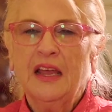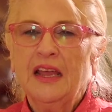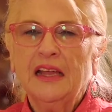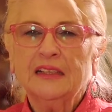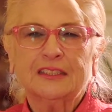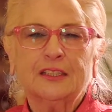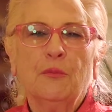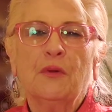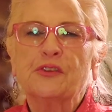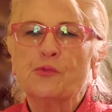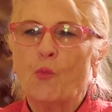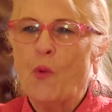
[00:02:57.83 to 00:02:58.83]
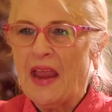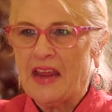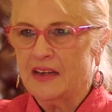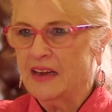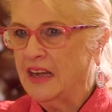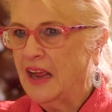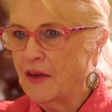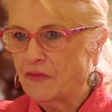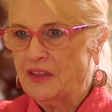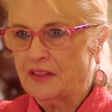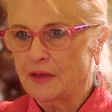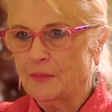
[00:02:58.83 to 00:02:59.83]
He had so much weight in
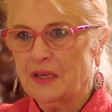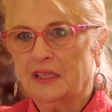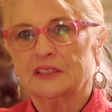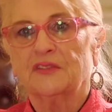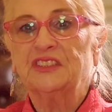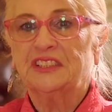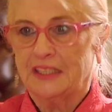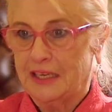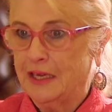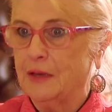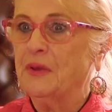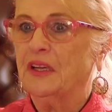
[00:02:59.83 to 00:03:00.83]
everything because of his singing,